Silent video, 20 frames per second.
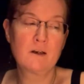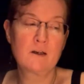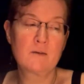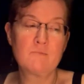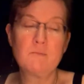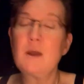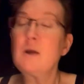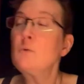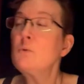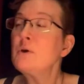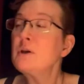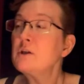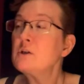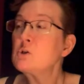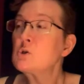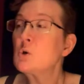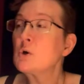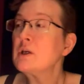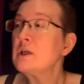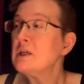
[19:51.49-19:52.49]
May we
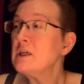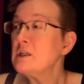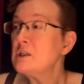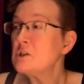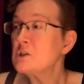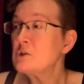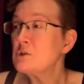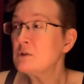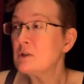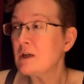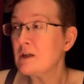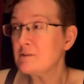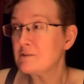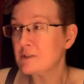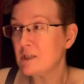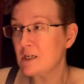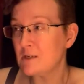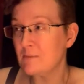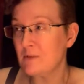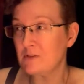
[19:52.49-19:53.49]
enjoy each new
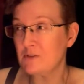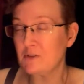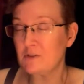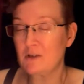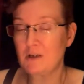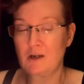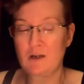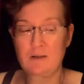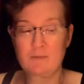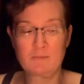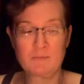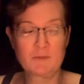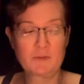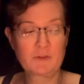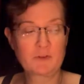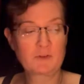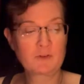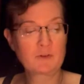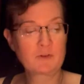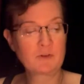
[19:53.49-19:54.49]
lifetime as it
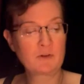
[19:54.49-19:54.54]
comes.